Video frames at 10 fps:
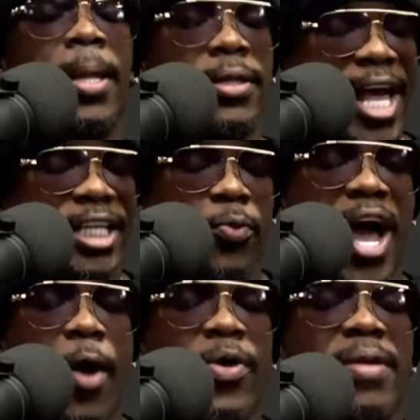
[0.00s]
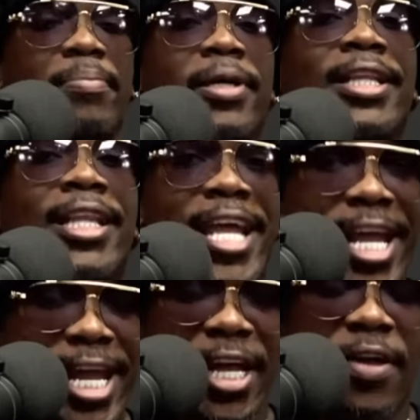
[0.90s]
That's why we
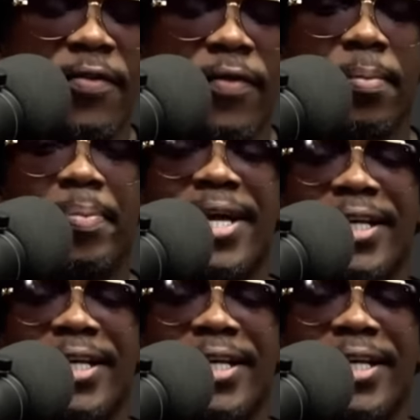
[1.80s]
believe P.